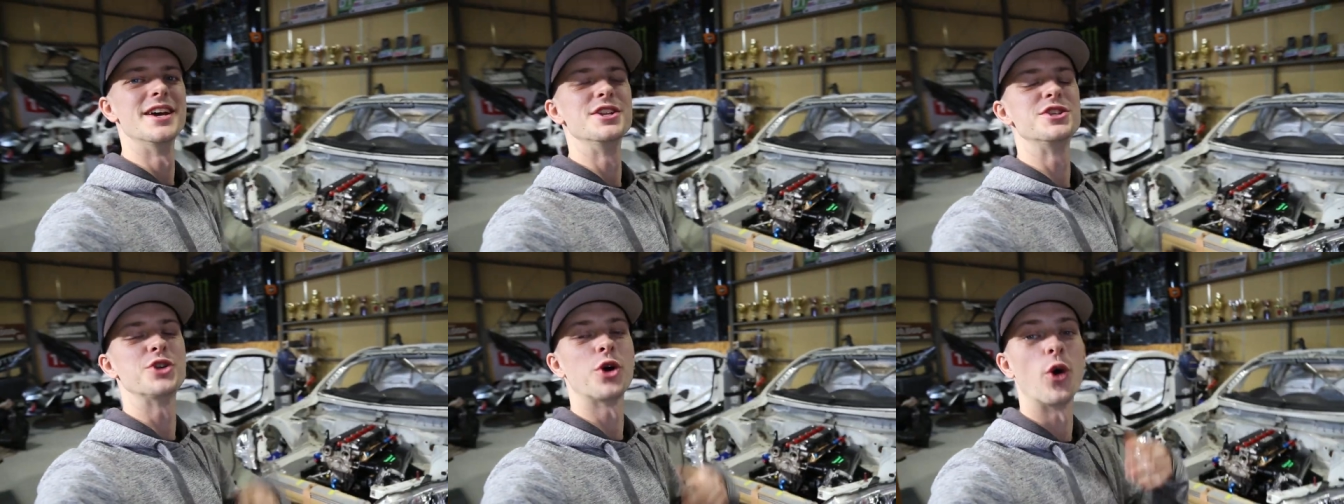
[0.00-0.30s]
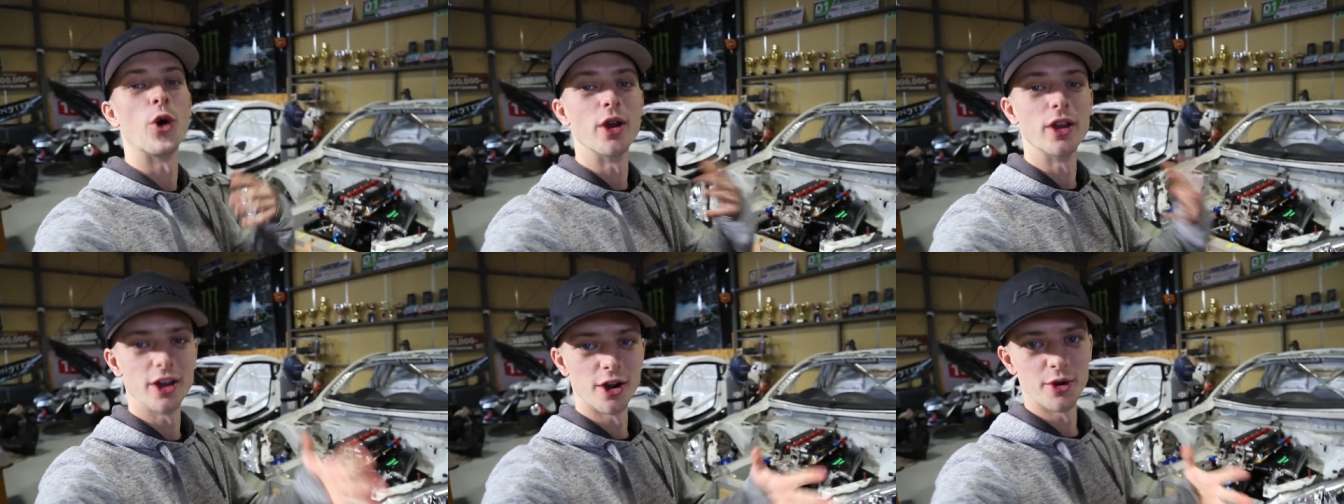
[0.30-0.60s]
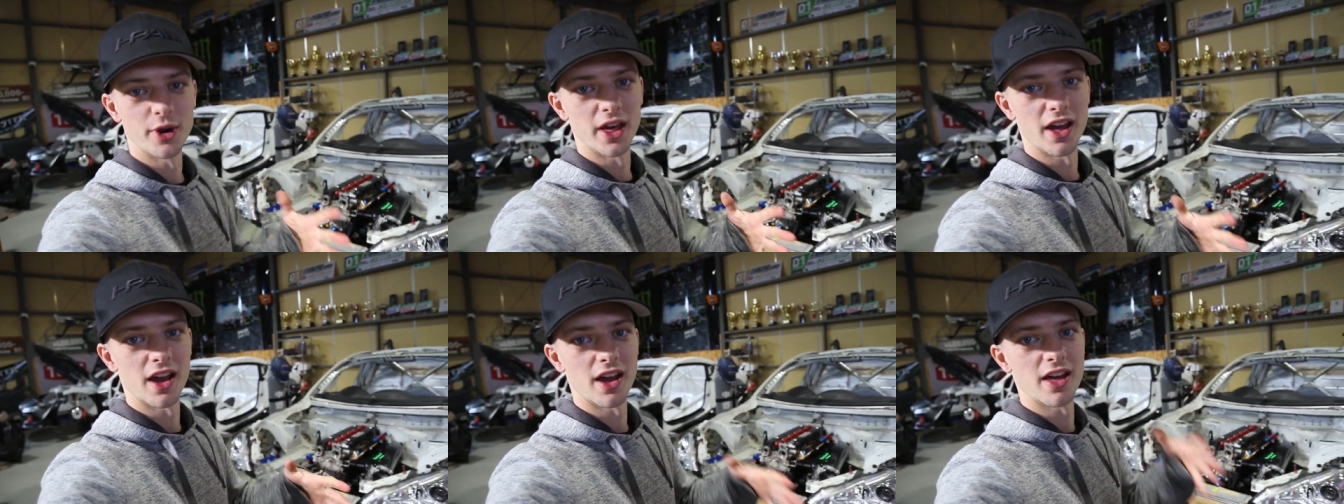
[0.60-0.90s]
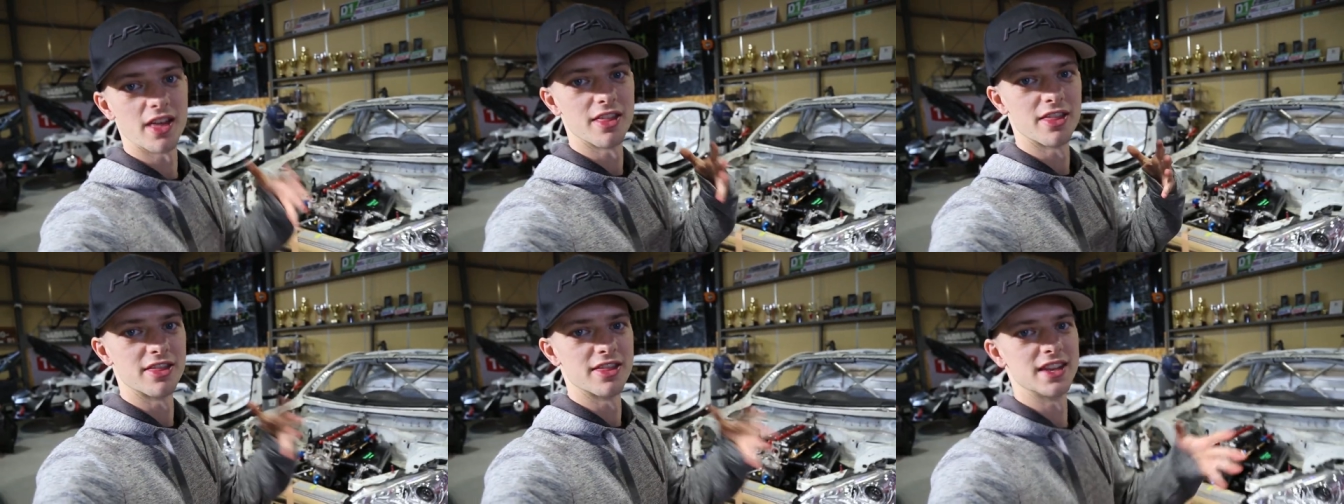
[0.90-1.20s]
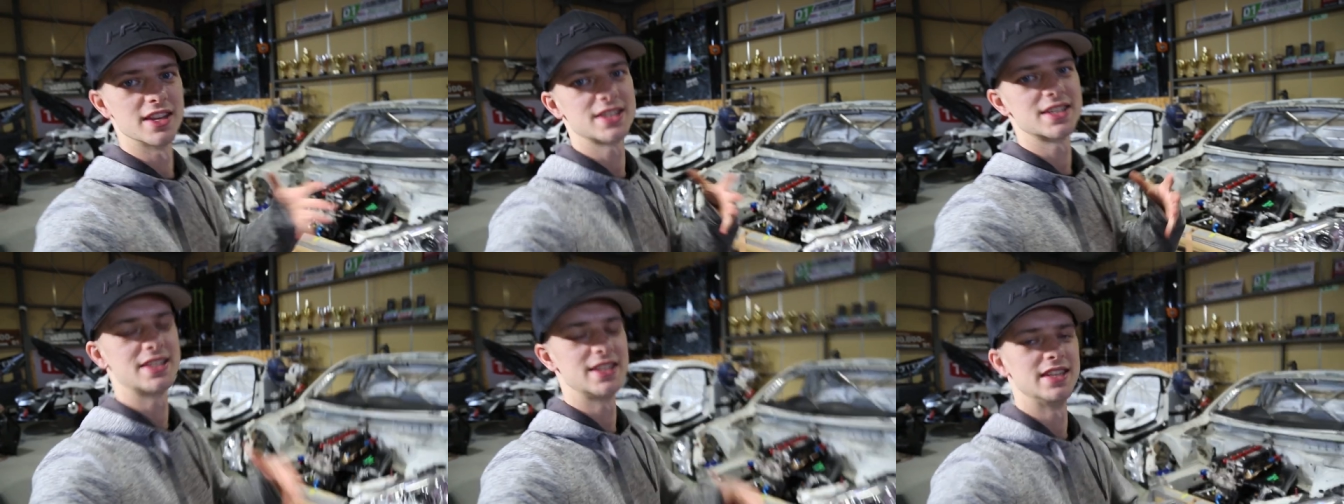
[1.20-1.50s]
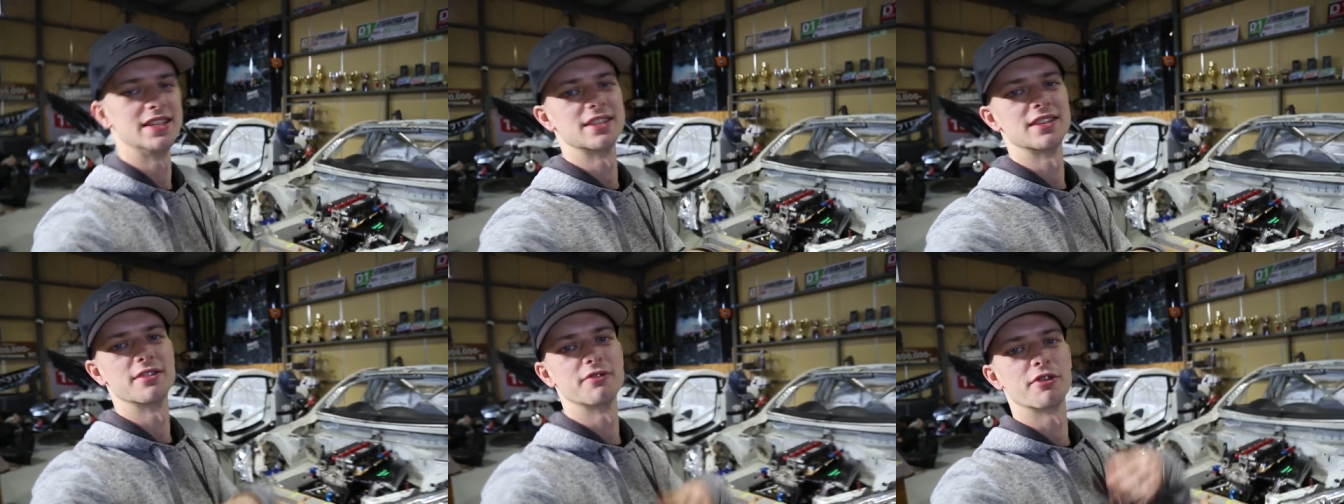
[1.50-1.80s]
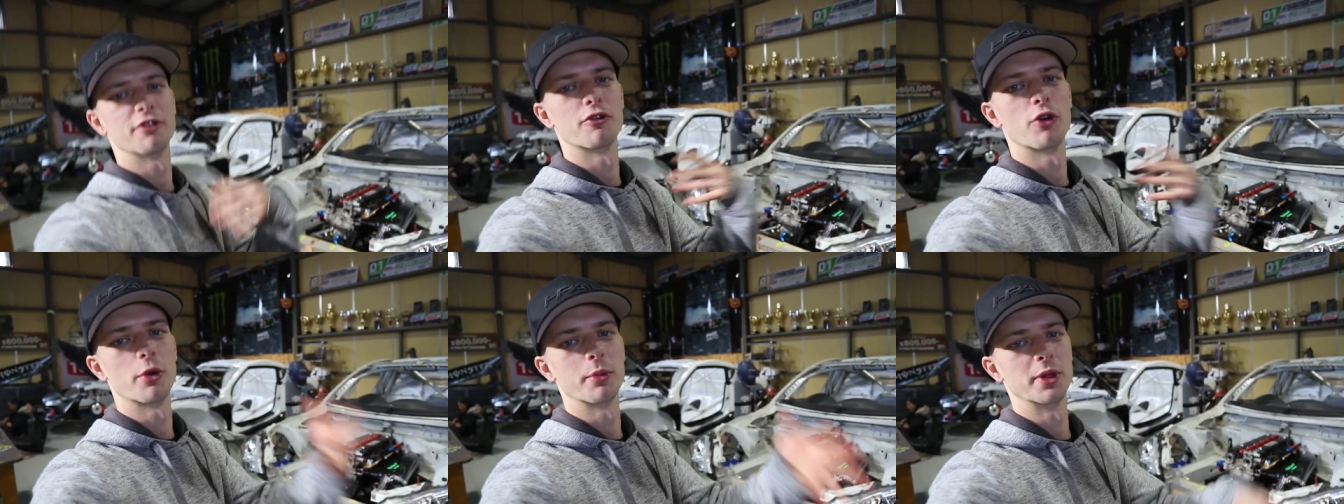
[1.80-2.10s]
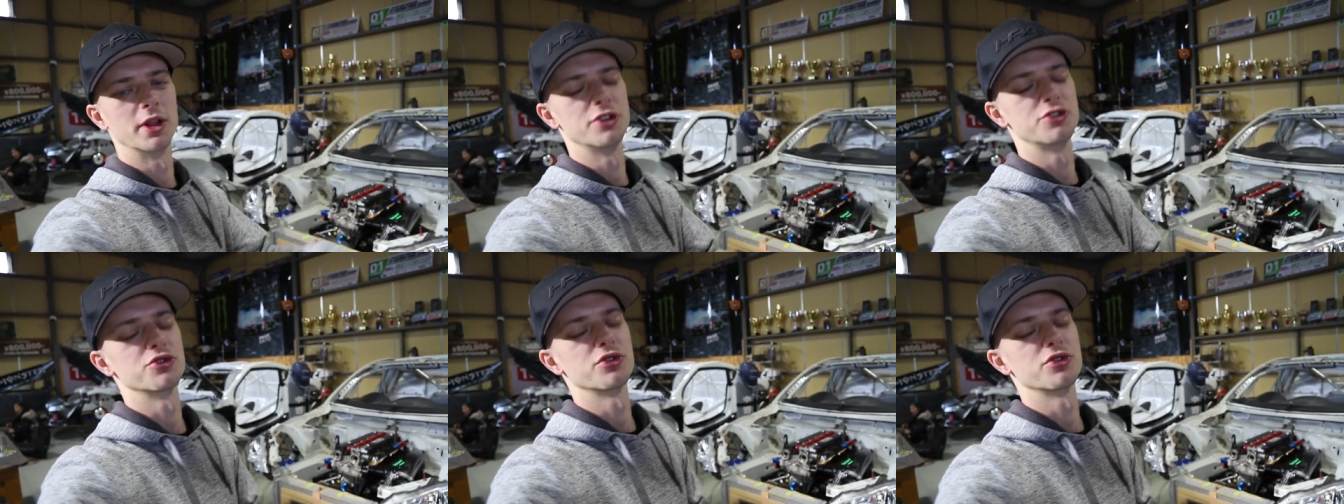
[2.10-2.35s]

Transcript: Toyota this season for Formula